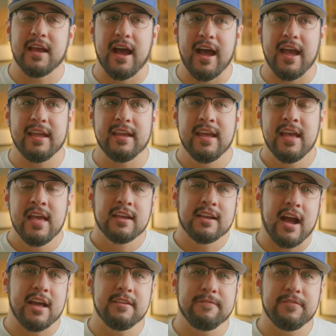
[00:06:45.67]
I
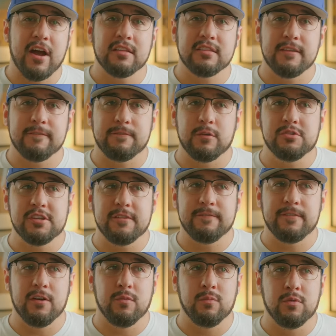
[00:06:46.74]
kind of thought that
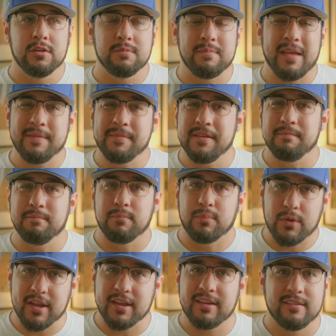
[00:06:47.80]
Fujifilm would maybe
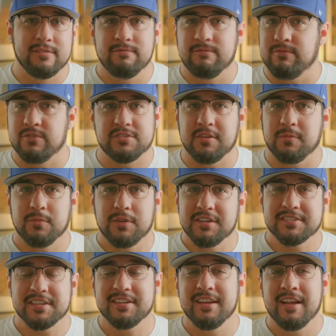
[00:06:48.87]
brick for some
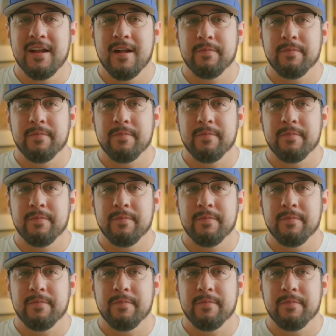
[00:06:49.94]
reason